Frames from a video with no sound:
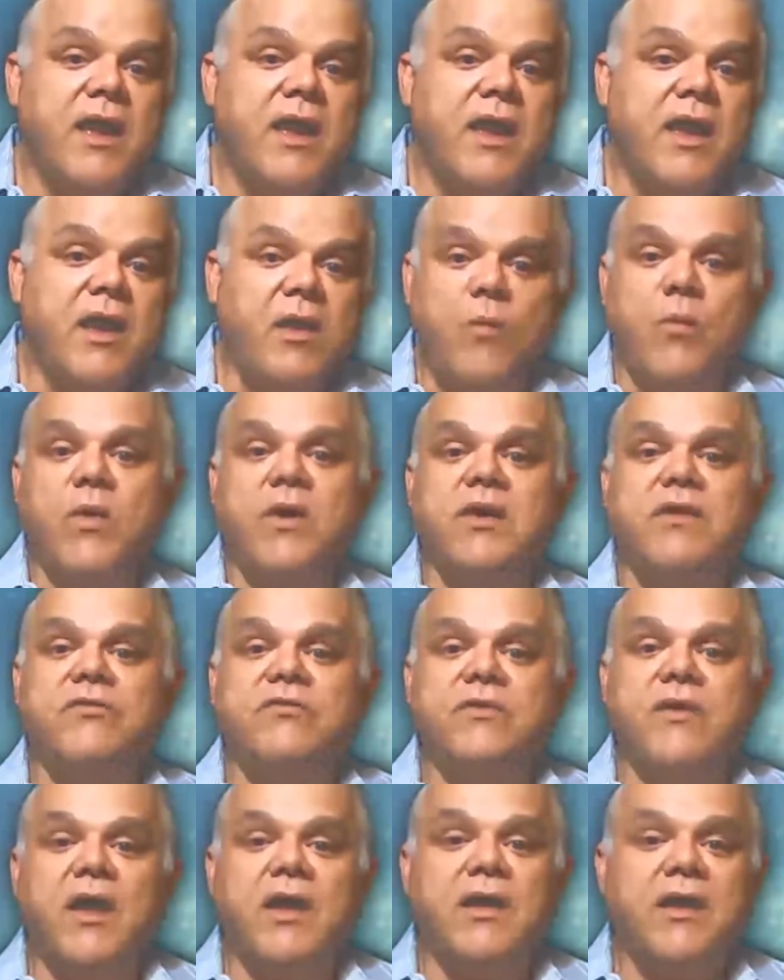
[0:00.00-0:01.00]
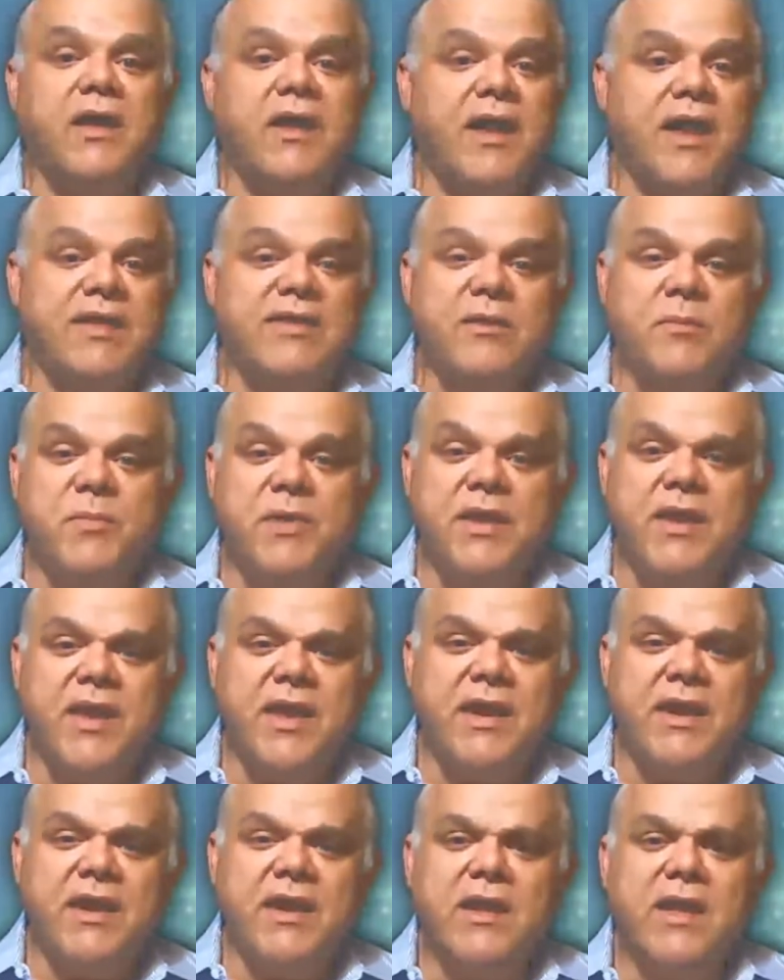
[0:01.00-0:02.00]
and when it's not. At the
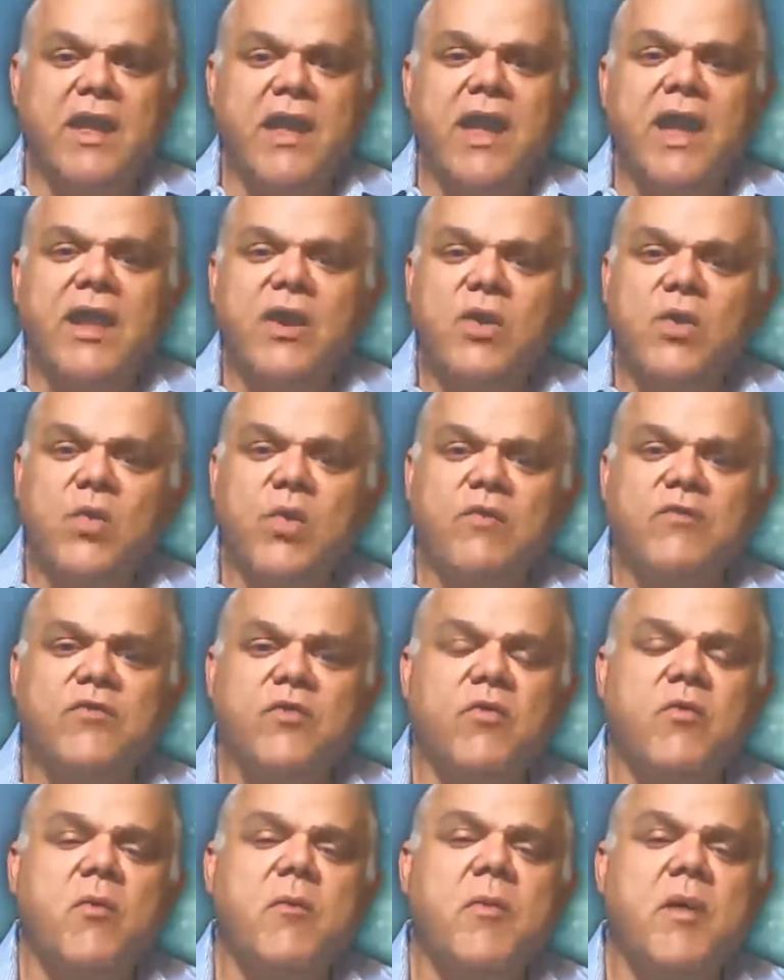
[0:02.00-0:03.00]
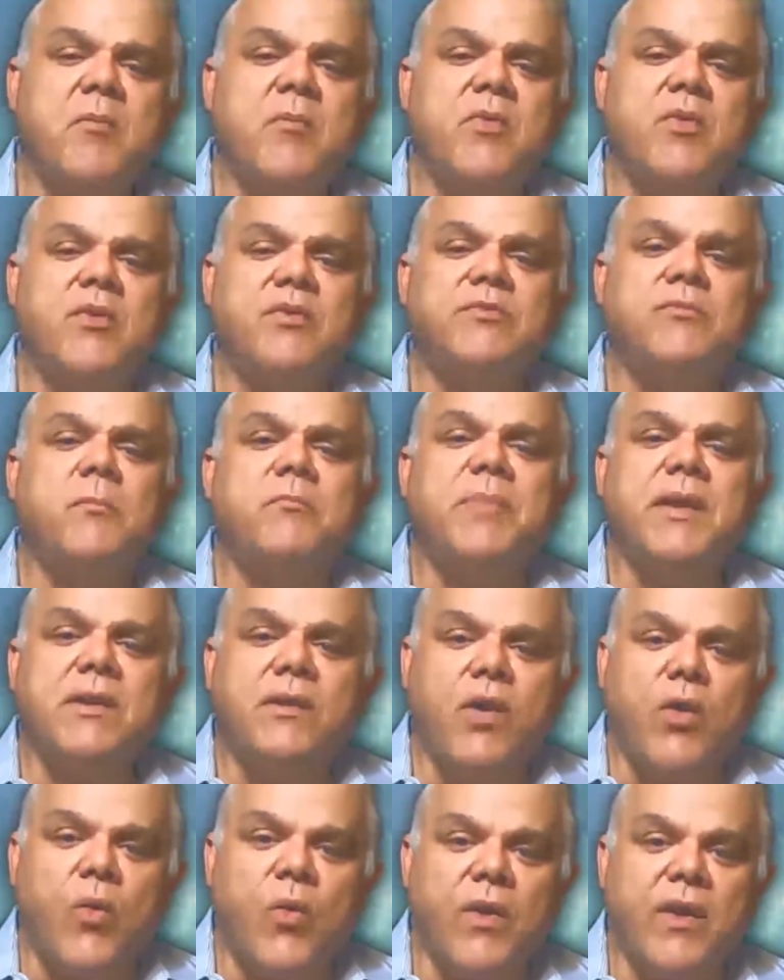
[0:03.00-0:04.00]
beginning, I don't know if you remember
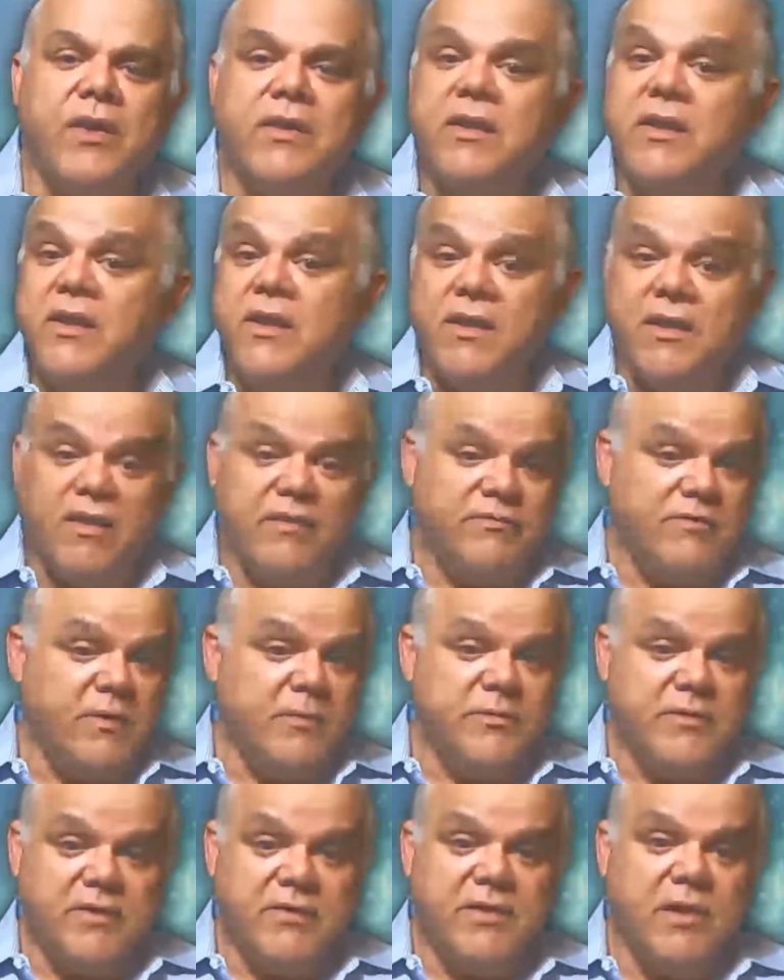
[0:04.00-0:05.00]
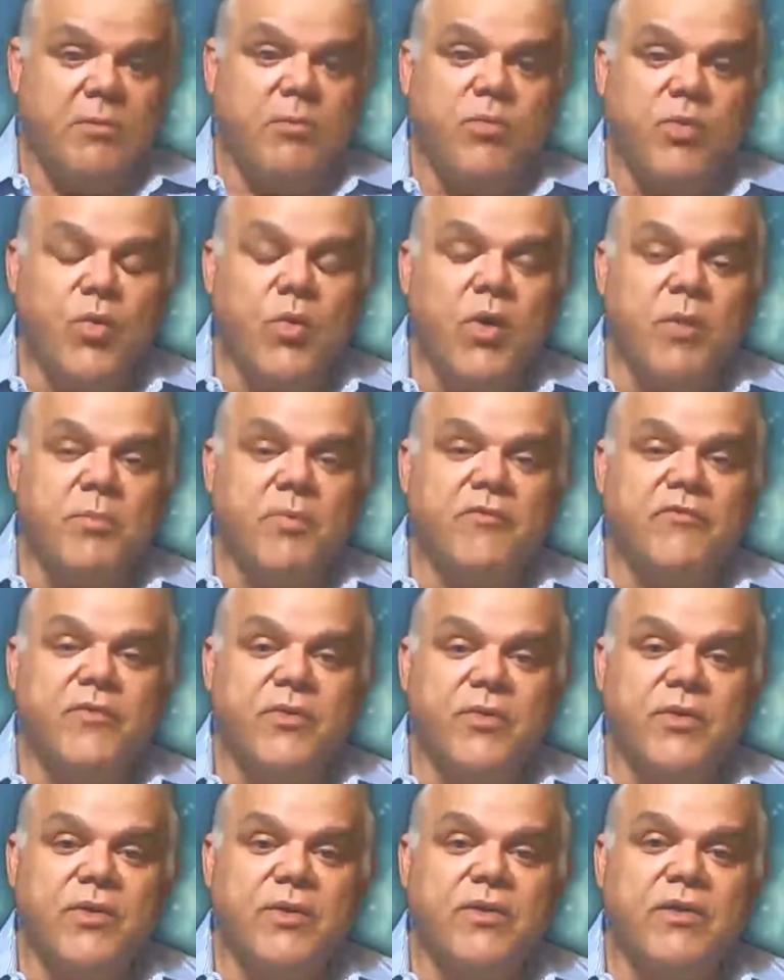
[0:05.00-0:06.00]
Bitcoin. It's something that blew up a
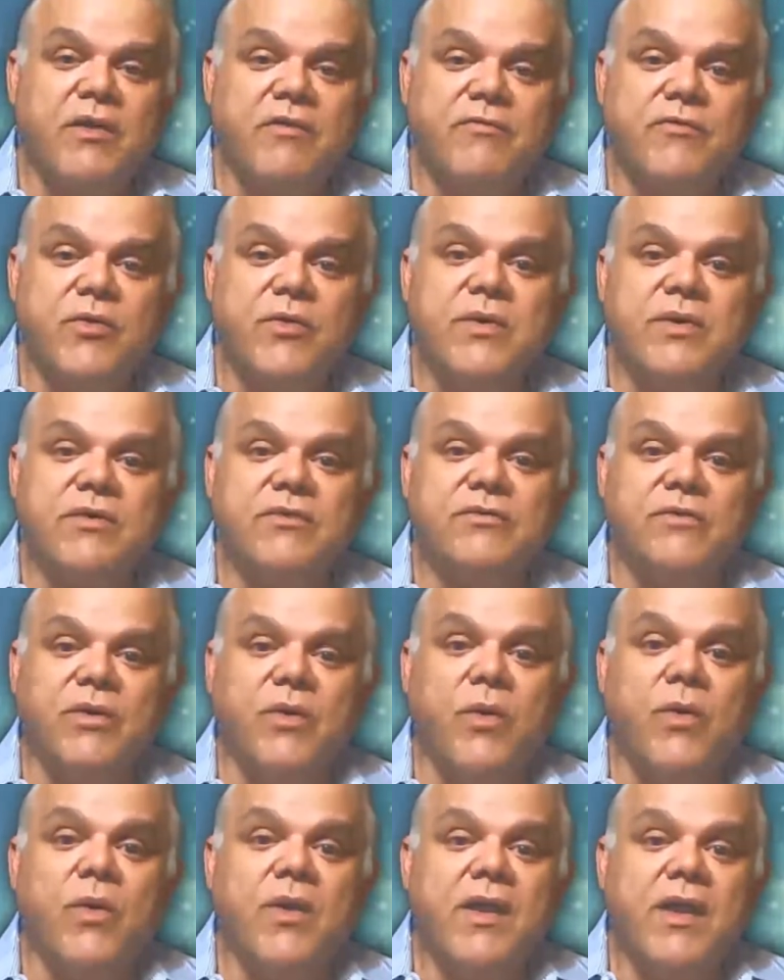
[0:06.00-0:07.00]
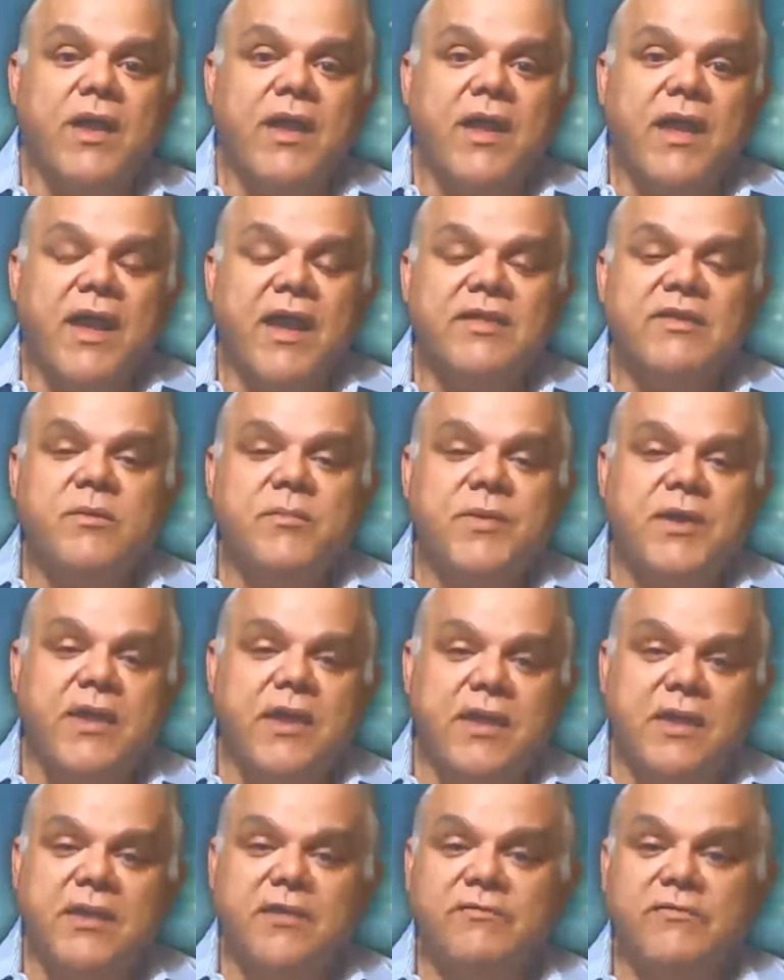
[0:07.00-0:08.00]
few years ago. At the
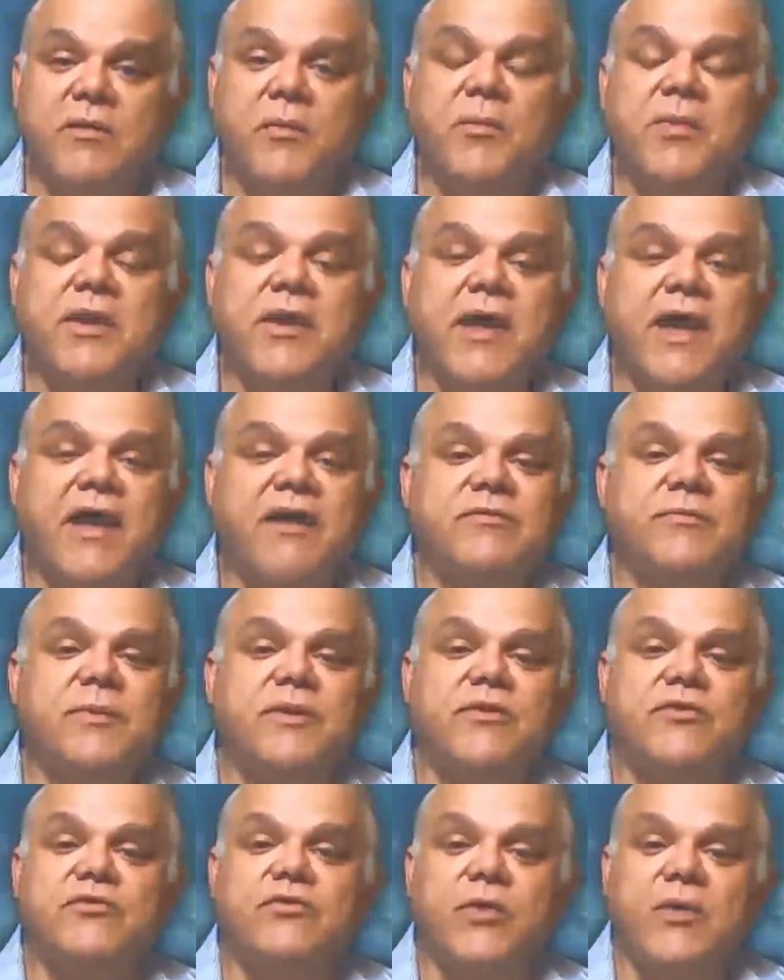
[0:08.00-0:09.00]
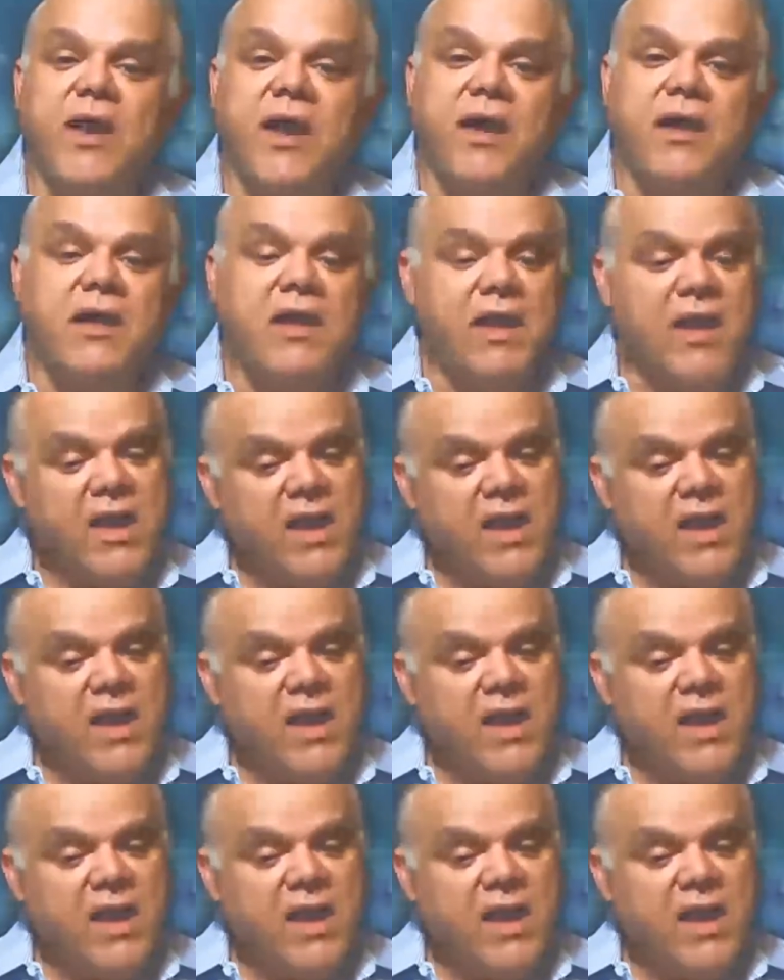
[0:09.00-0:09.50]
beginning, somebody asked me, should I?